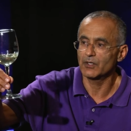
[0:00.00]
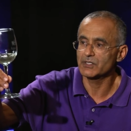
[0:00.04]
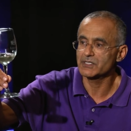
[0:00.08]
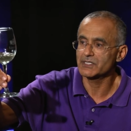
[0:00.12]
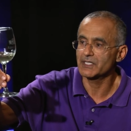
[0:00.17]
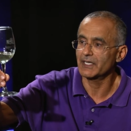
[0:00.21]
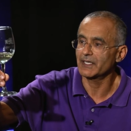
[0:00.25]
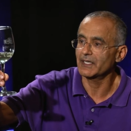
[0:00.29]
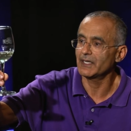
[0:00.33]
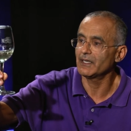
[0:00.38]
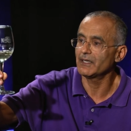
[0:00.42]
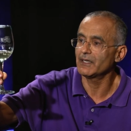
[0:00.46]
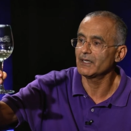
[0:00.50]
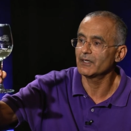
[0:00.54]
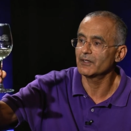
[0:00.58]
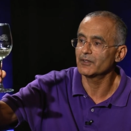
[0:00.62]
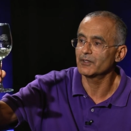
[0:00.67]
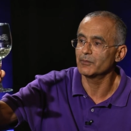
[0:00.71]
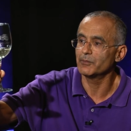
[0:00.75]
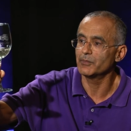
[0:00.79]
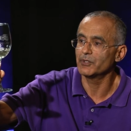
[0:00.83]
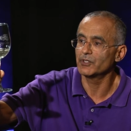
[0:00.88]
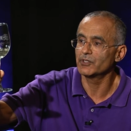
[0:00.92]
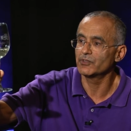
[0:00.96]
looks like any
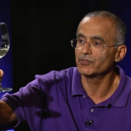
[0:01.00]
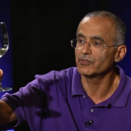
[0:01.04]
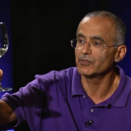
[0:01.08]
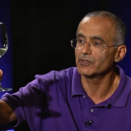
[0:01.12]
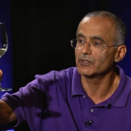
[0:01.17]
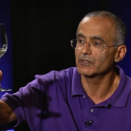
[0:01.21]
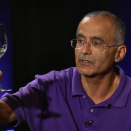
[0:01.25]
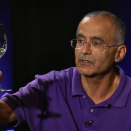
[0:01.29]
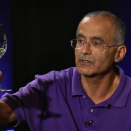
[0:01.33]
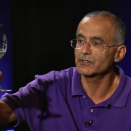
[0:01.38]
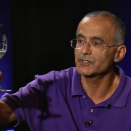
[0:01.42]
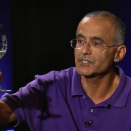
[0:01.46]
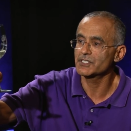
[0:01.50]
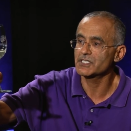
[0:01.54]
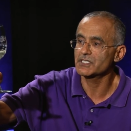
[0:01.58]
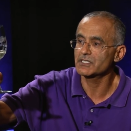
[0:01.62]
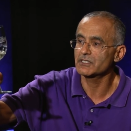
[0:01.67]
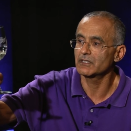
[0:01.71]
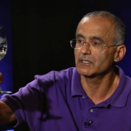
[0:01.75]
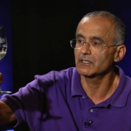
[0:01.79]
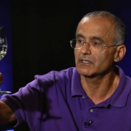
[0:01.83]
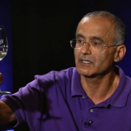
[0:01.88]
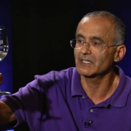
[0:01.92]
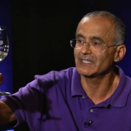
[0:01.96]
other beautiful,
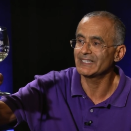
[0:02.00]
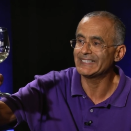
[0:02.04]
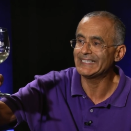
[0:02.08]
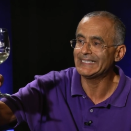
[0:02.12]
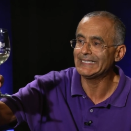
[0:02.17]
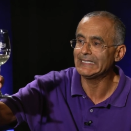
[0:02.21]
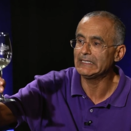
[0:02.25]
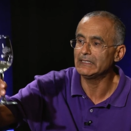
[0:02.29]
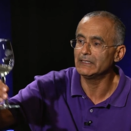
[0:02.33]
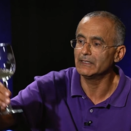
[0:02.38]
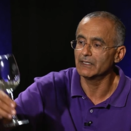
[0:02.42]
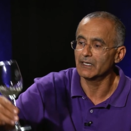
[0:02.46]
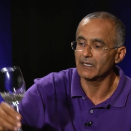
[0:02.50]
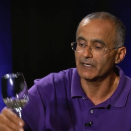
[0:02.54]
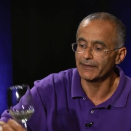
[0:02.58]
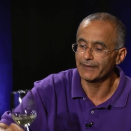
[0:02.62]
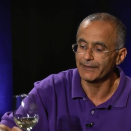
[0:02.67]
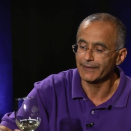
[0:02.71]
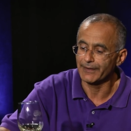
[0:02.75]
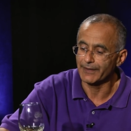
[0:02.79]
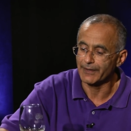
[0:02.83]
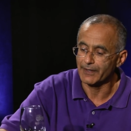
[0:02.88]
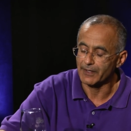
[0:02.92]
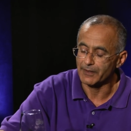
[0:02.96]
crystal clean
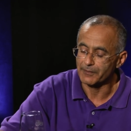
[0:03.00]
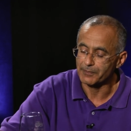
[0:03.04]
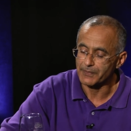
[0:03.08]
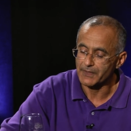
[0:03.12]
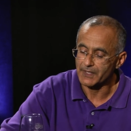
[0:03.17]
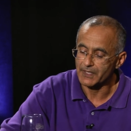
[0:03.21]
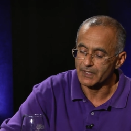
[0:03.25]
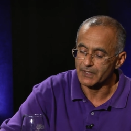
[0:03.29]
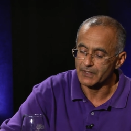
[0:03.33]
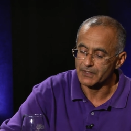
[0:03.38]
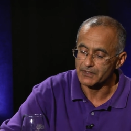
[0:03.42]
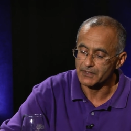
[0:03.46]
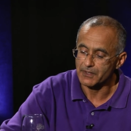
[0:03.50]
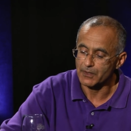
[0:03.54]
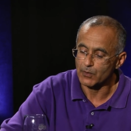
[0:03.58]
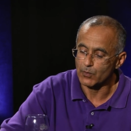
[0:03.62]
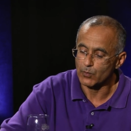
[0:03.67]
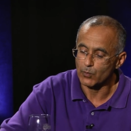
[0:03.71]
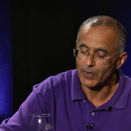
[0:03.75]
um, uh,